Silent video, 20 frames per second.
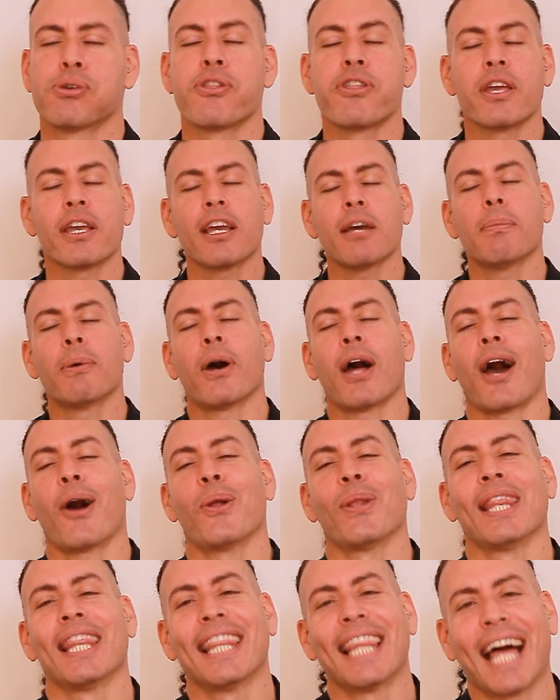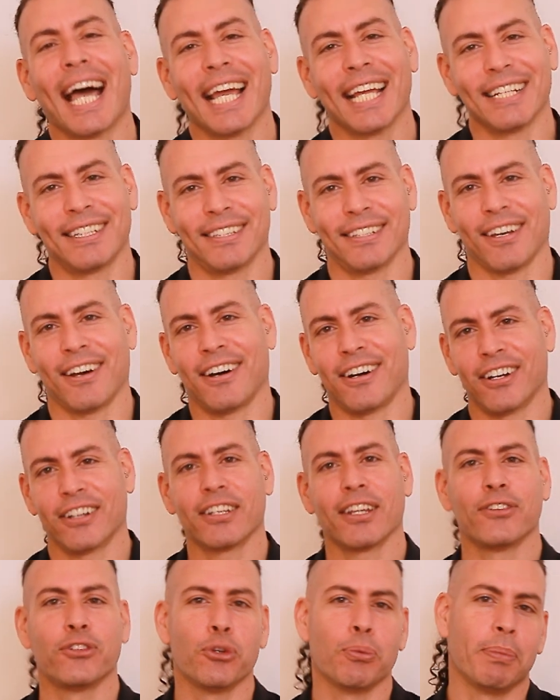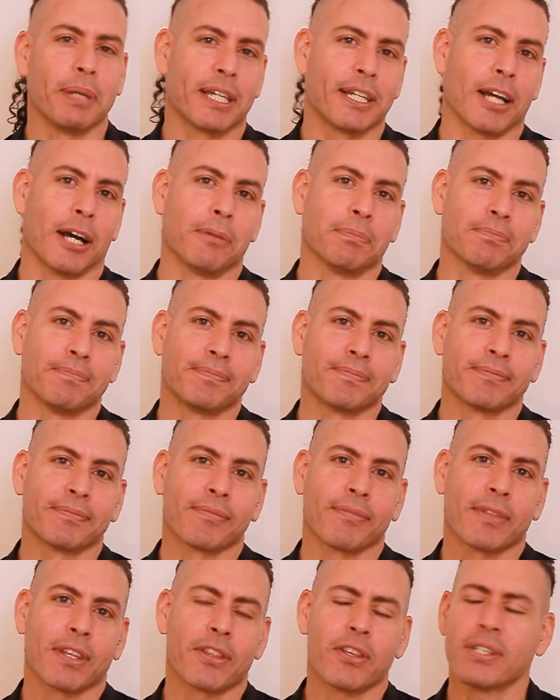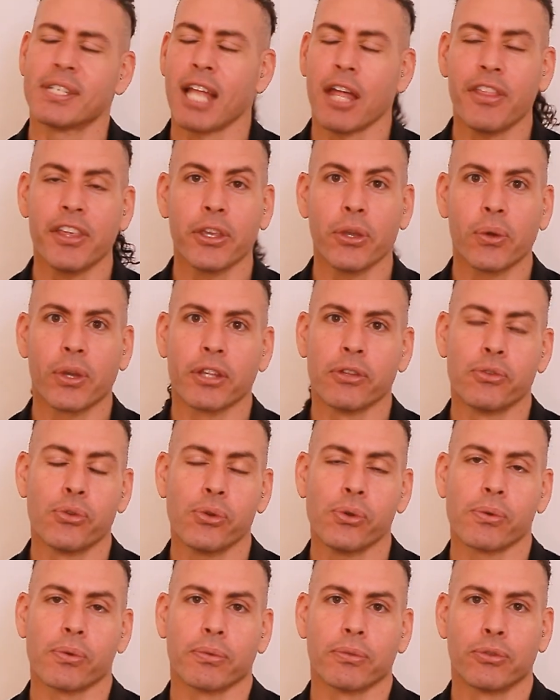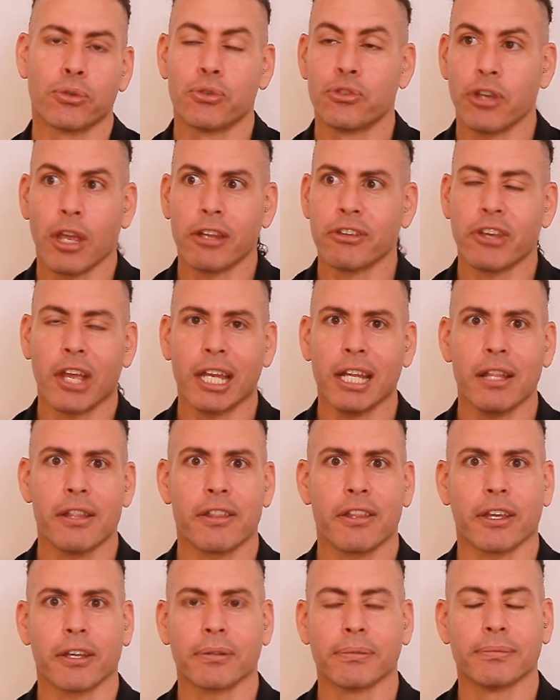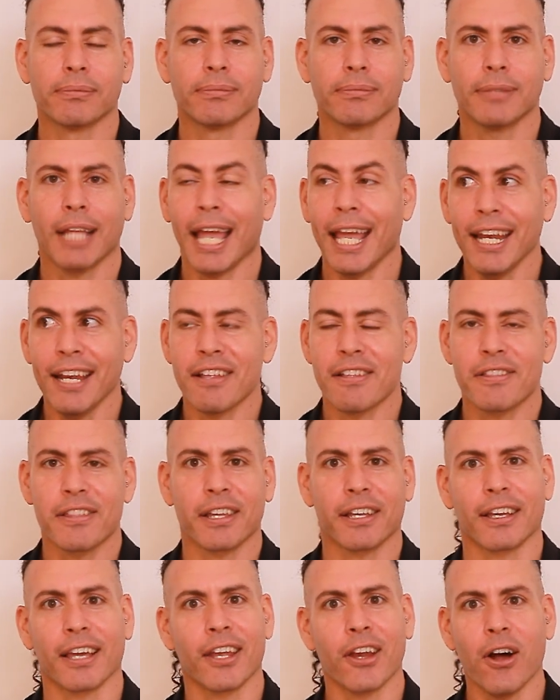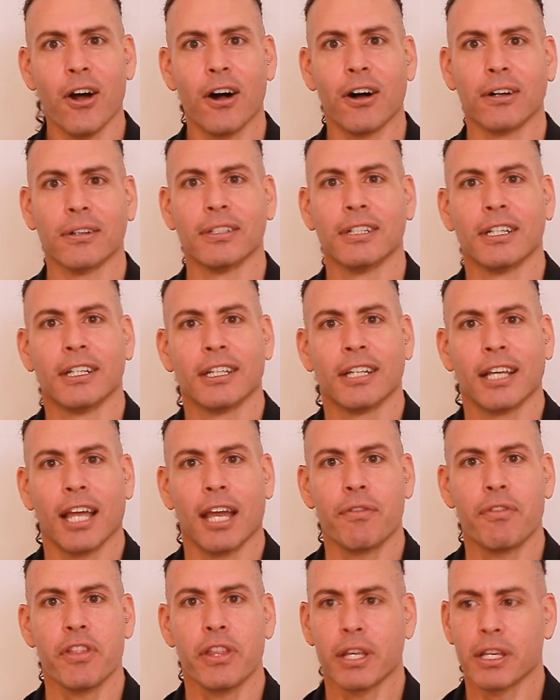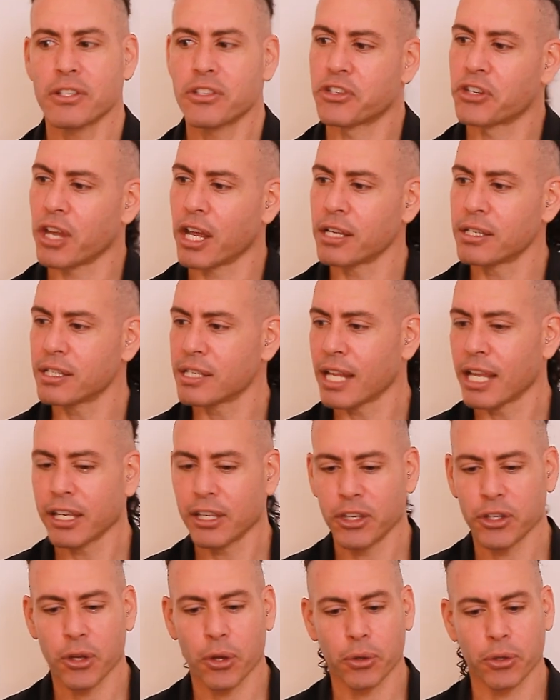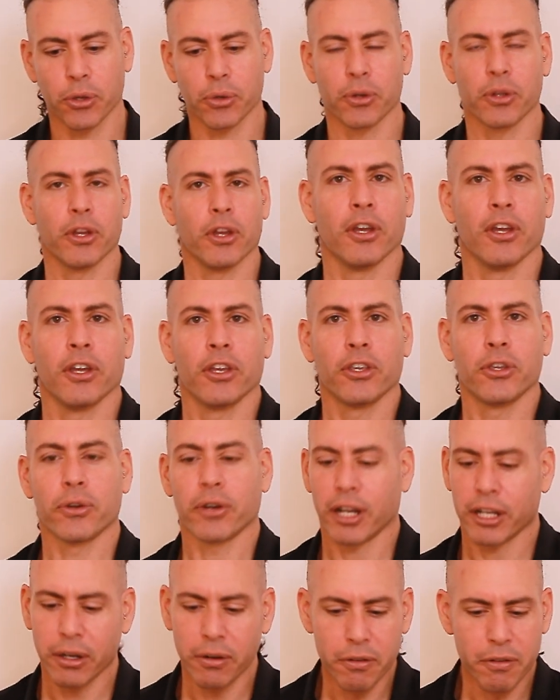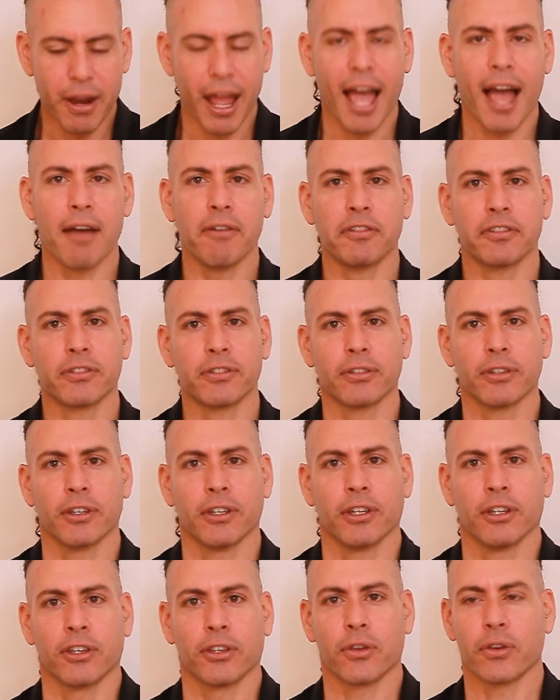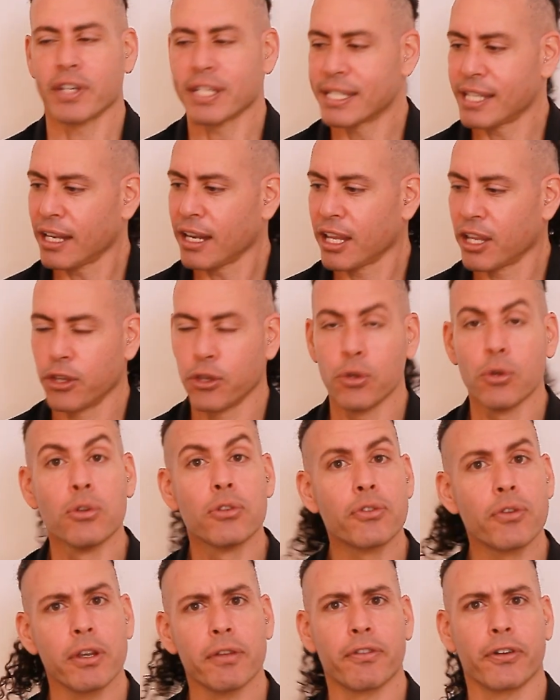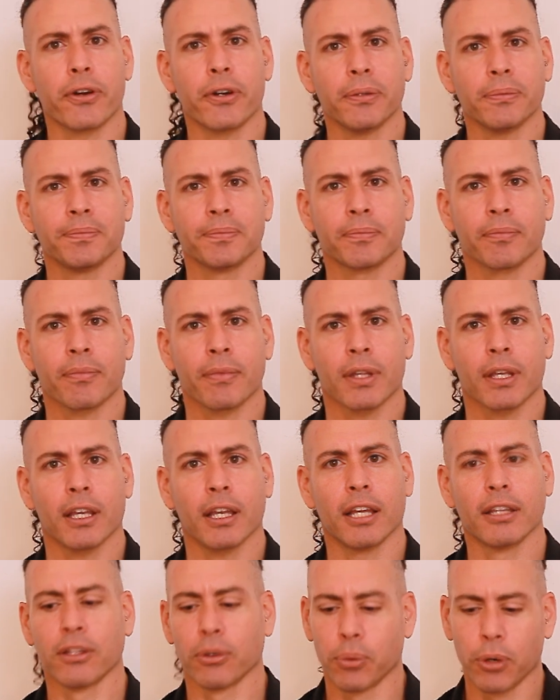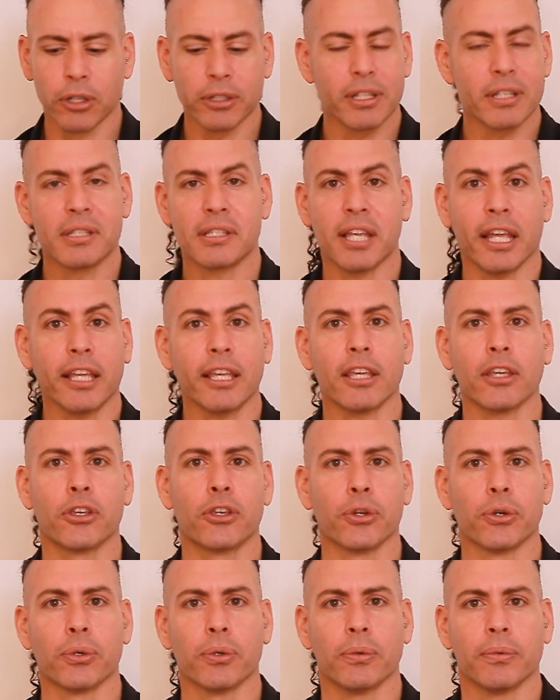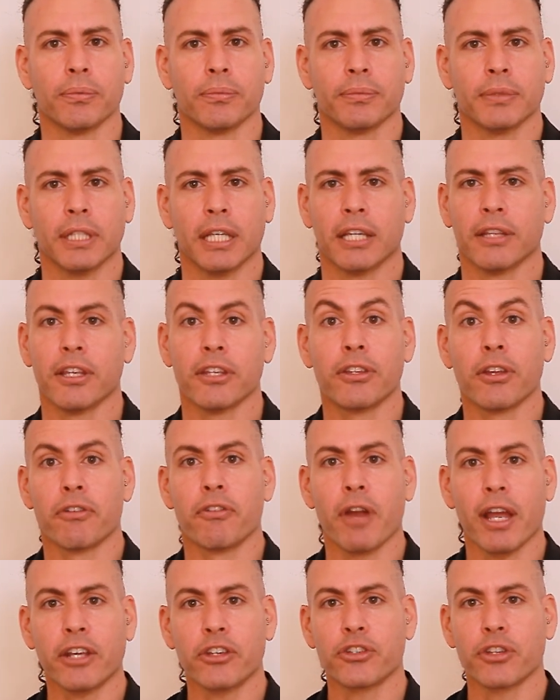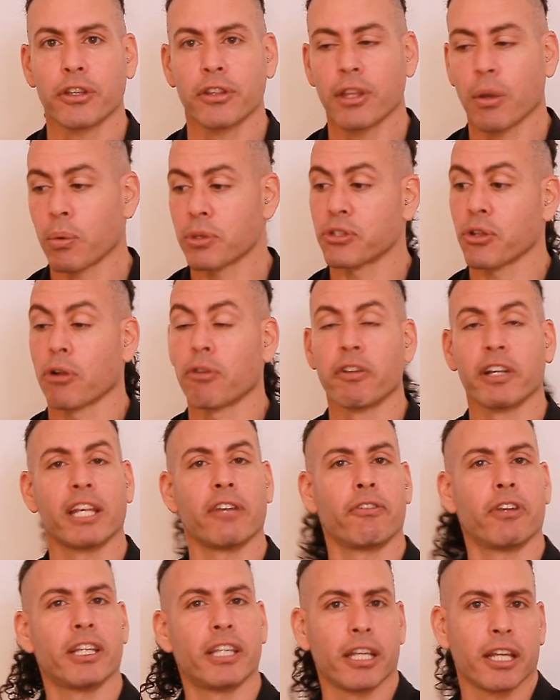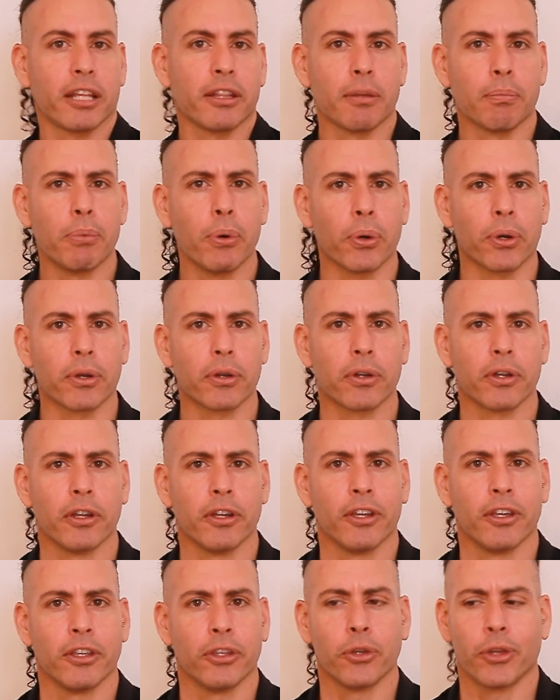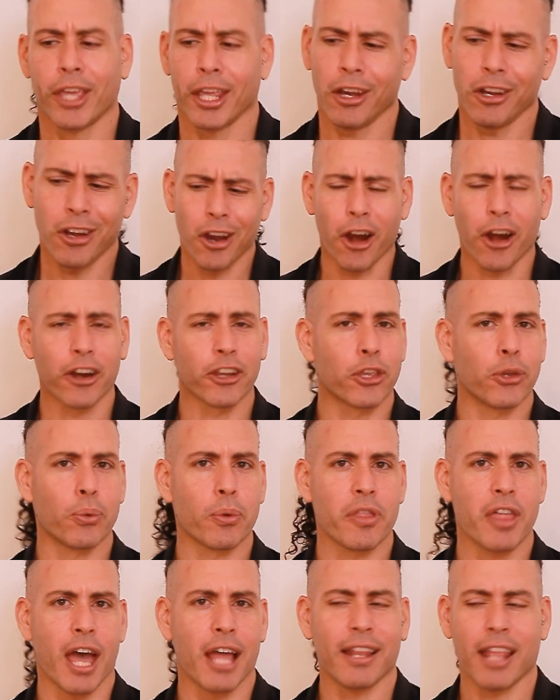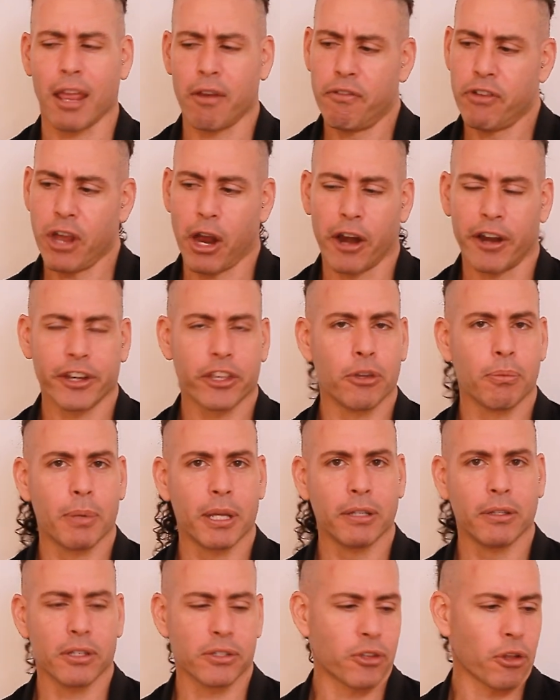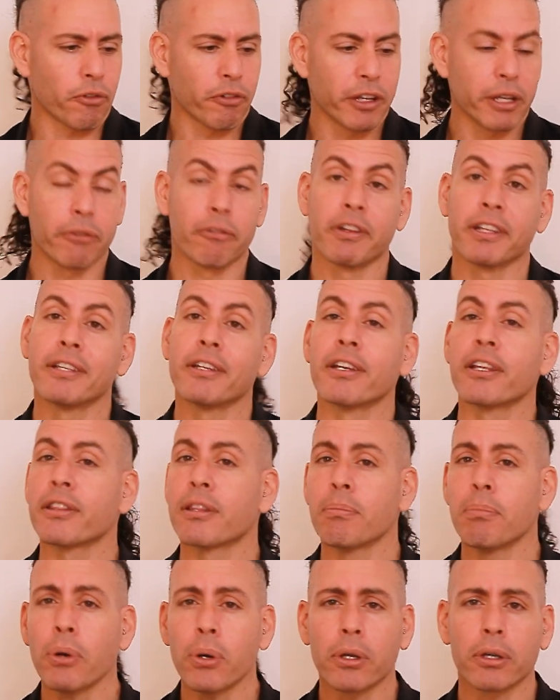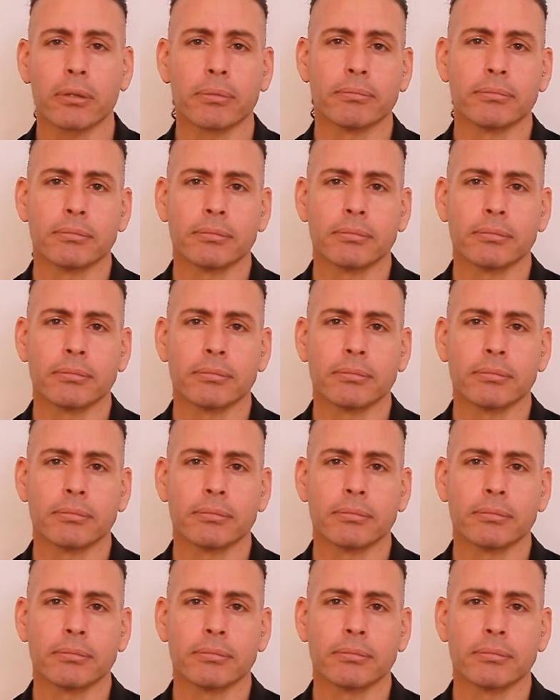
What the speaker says: think about how light-hearted you become. There's nothing you can do to change anything, anything at all. Everything is just like, you know, you're on a raft, you're inside a huge river, and the world is taking you in the direction that was already written in the book. You cannot argue with that. Every argument is already written in the book.